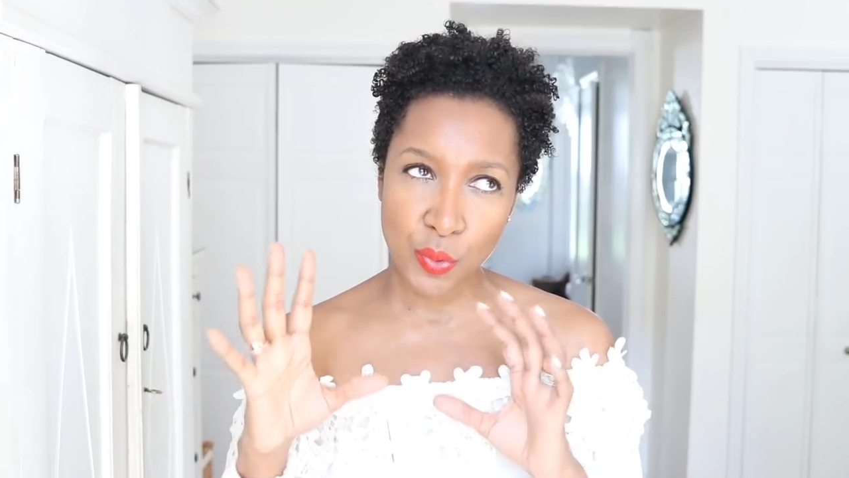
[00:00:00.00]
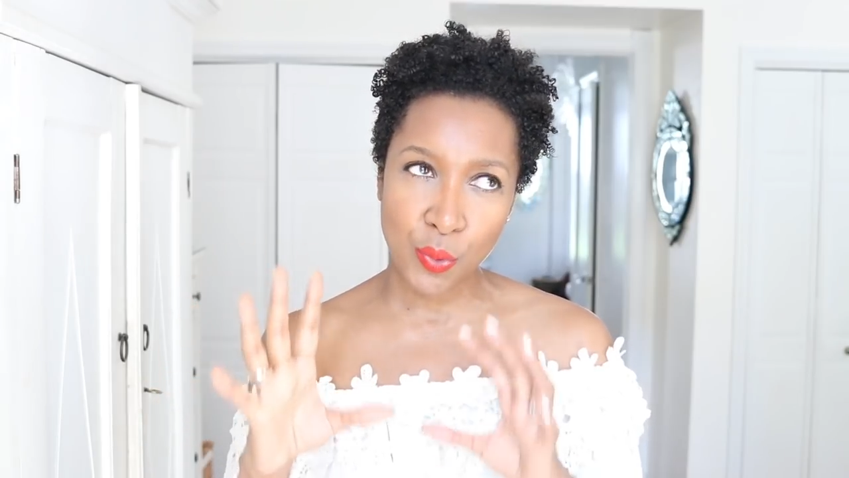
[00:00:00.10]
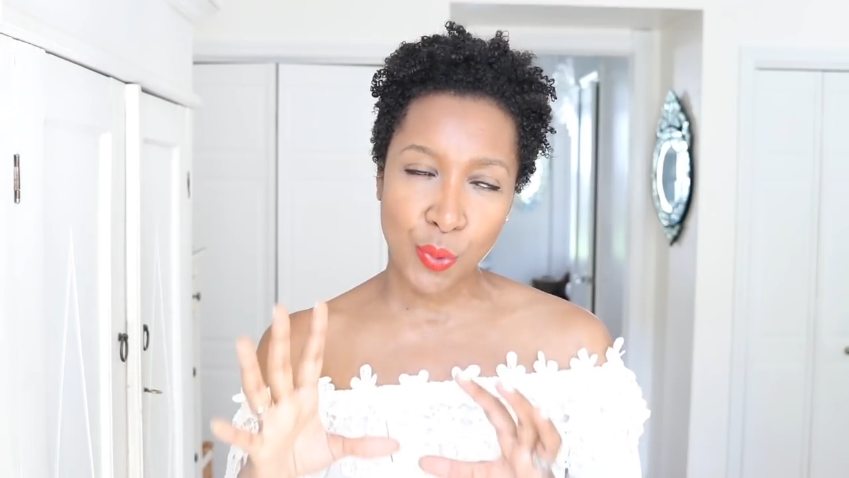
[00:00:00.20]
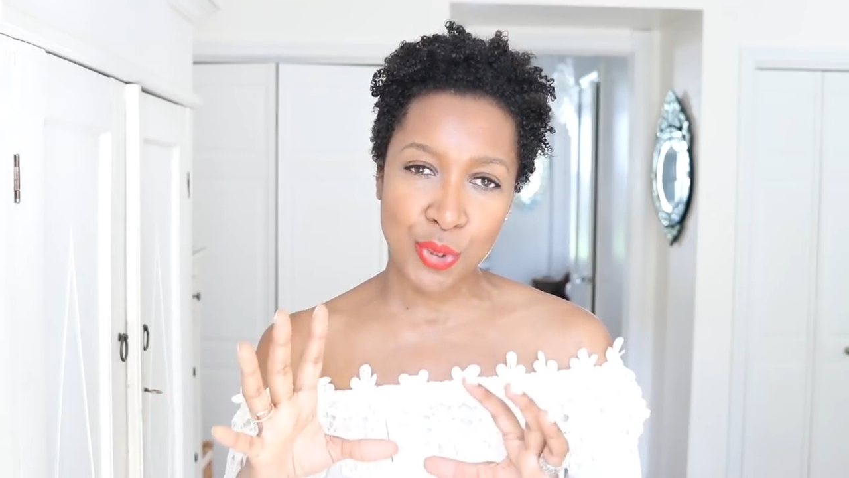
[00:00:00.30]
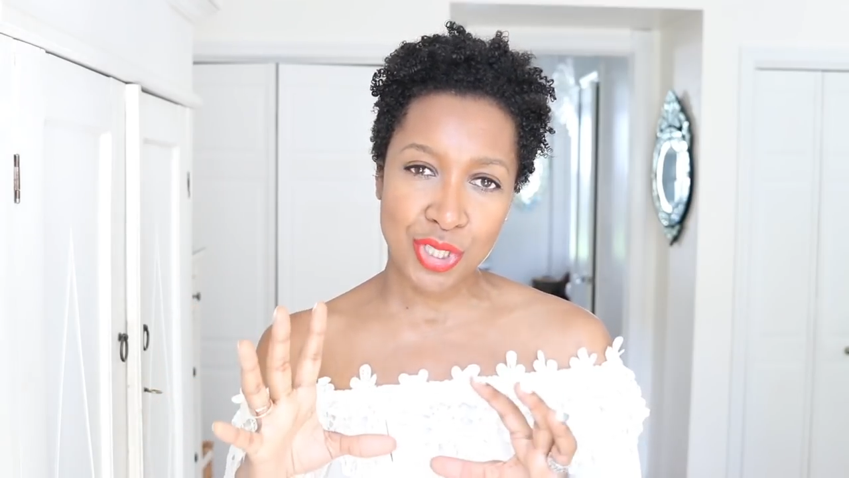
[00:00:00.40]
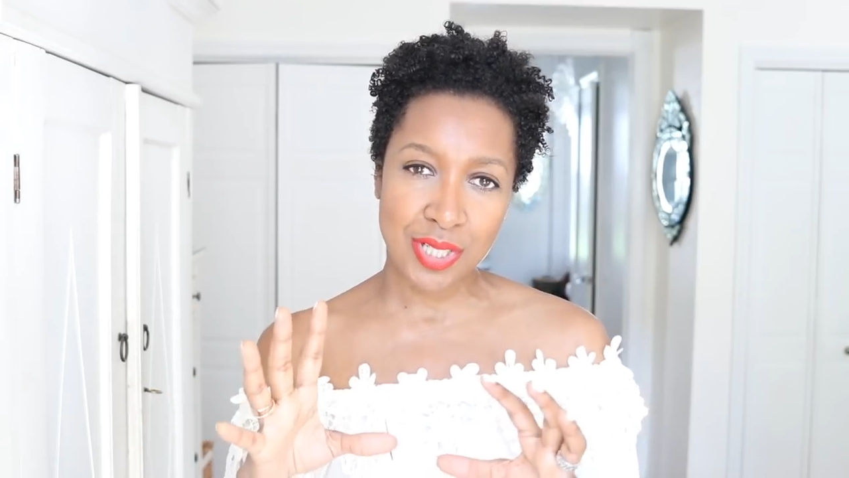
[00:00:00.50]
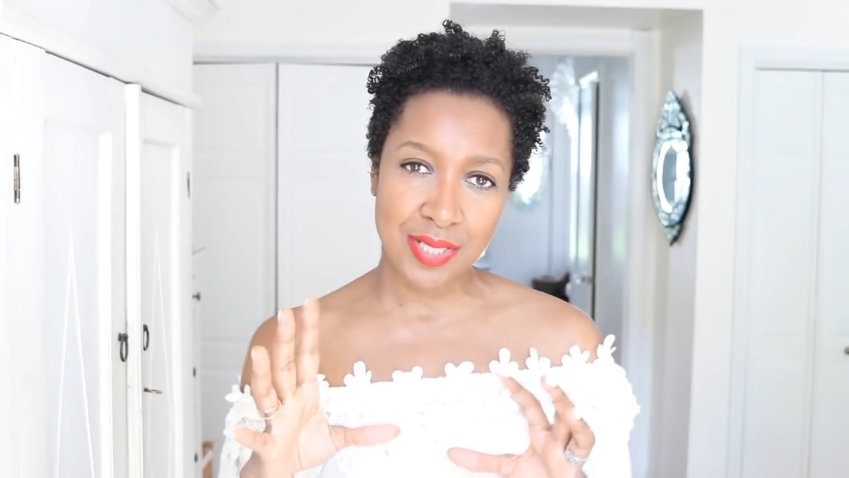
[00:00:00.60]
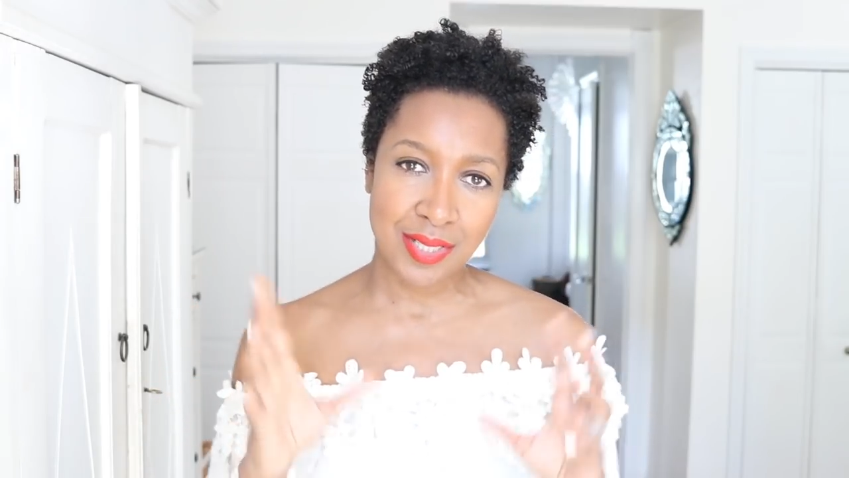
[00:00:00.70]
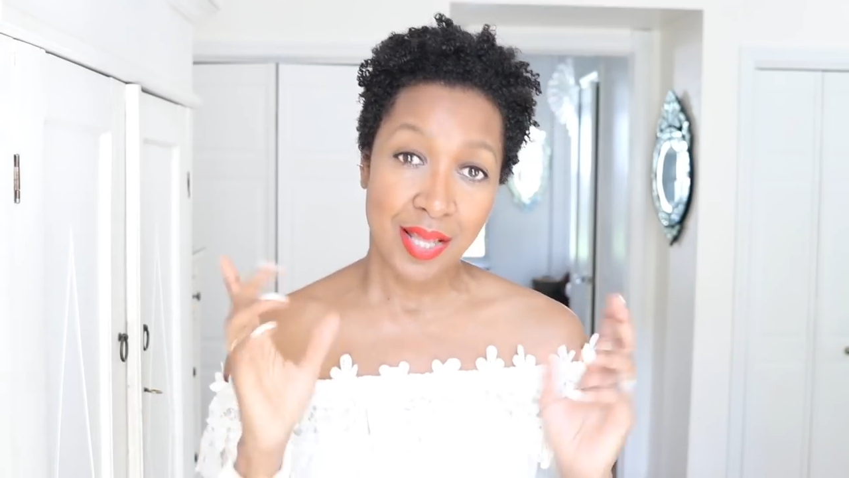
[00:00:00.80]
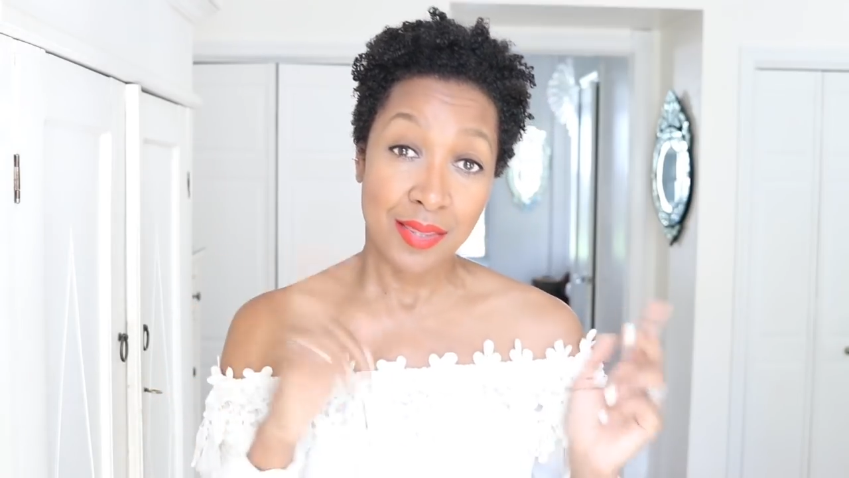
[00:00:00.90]

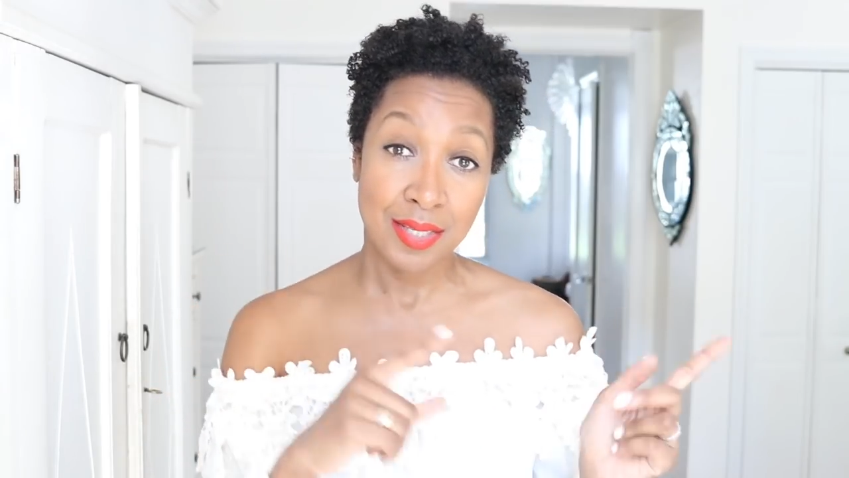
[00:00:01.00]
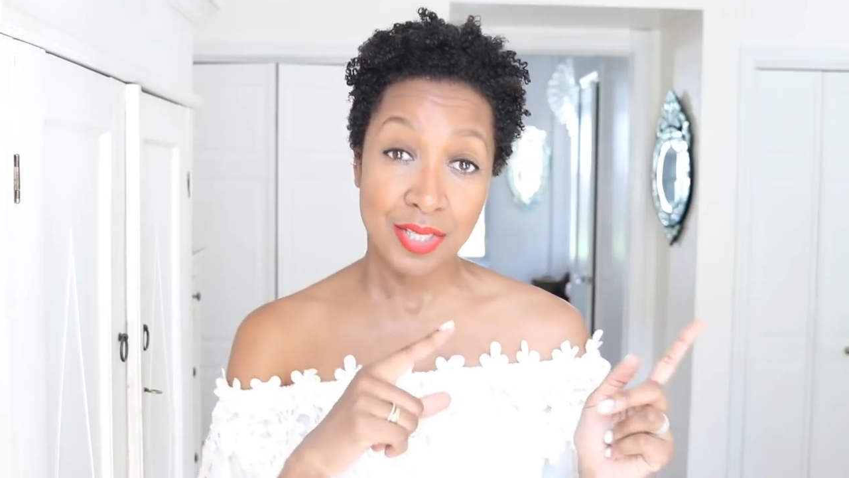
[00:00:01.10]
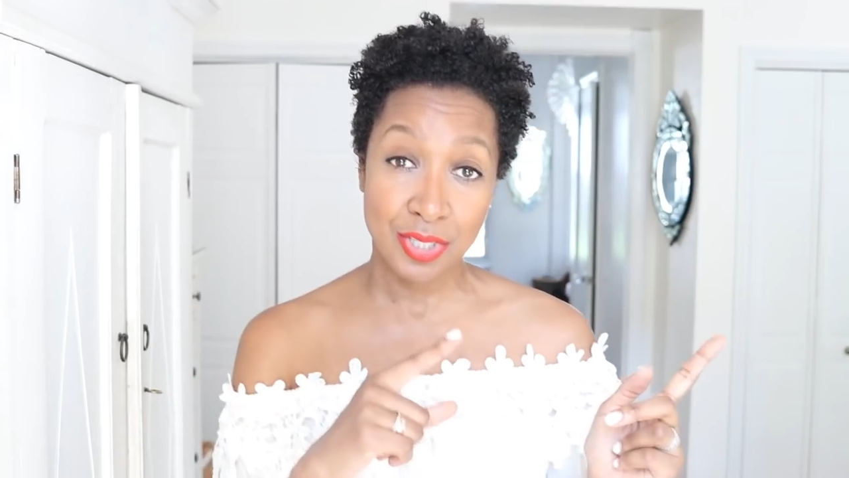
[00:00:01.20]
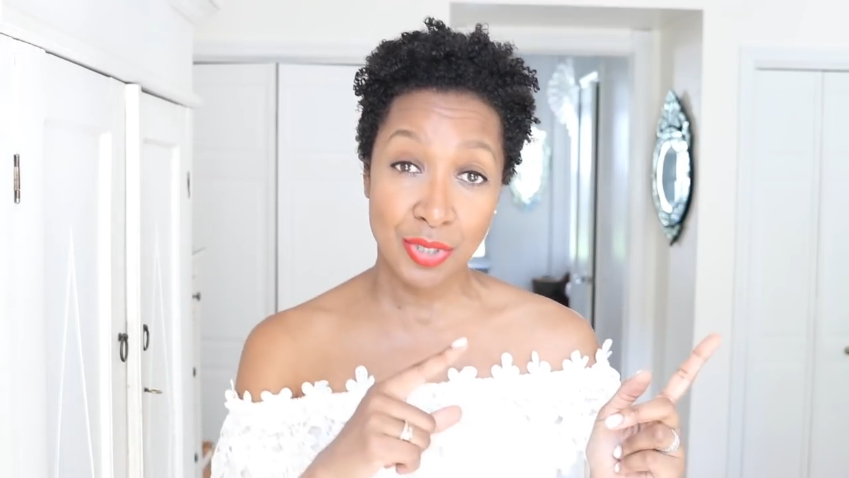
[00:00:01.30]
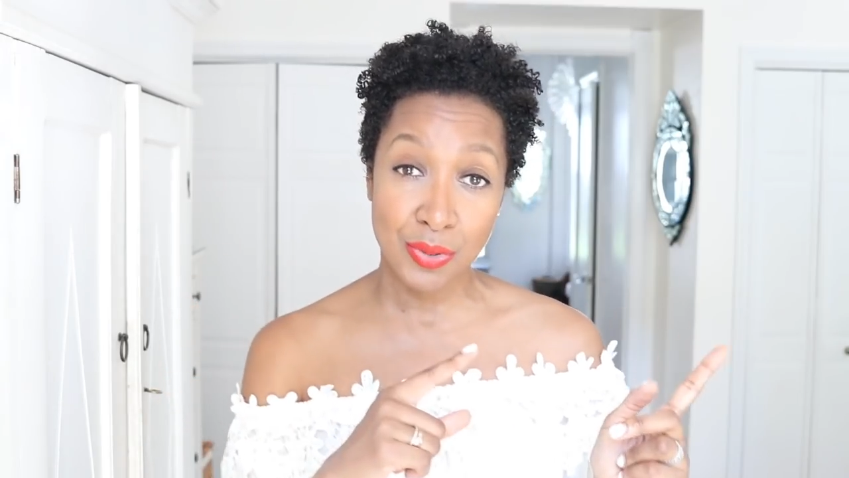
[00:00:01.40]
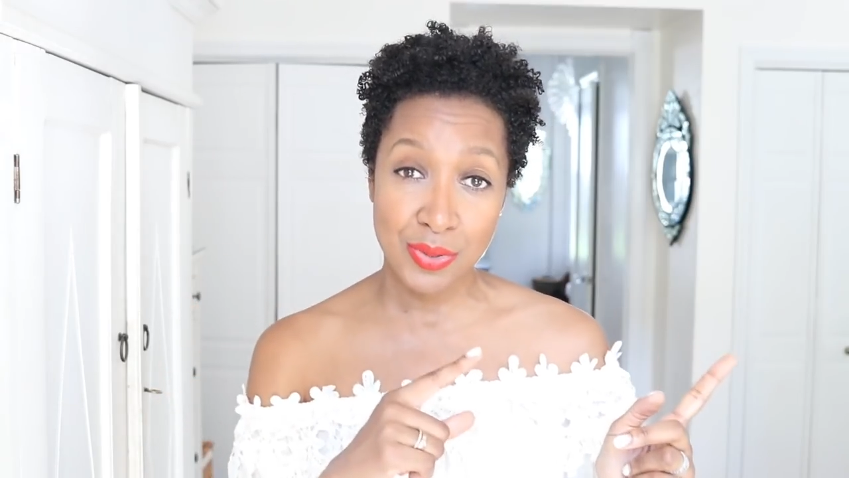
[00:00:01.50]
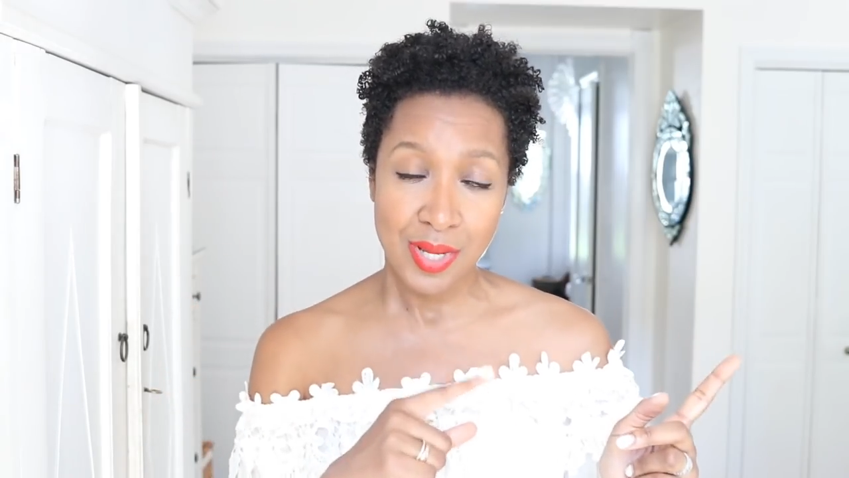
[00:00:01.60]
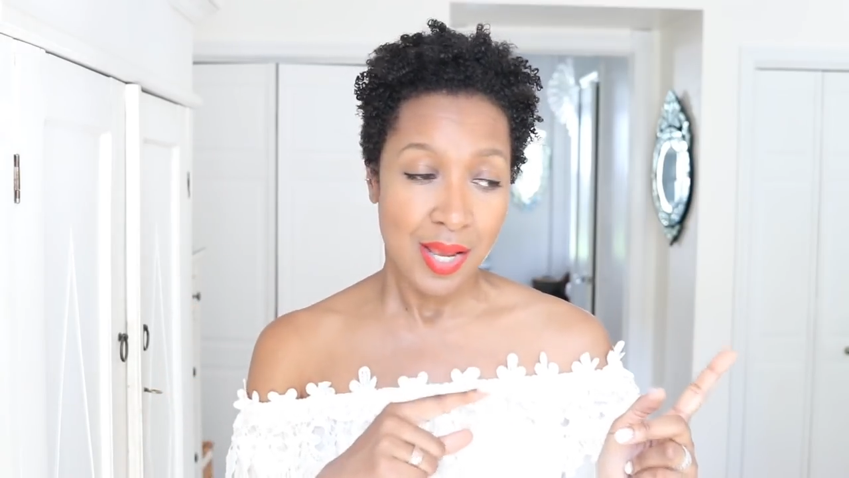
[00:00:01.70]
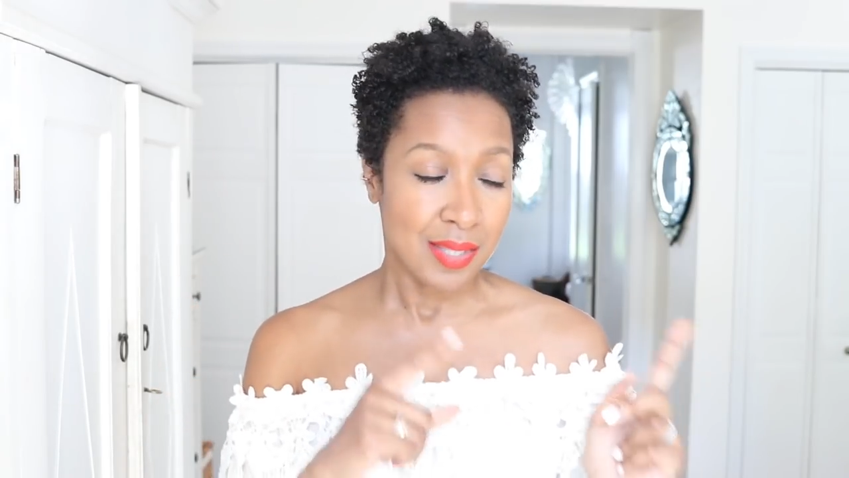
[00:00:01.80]
gorgeous, these shoes,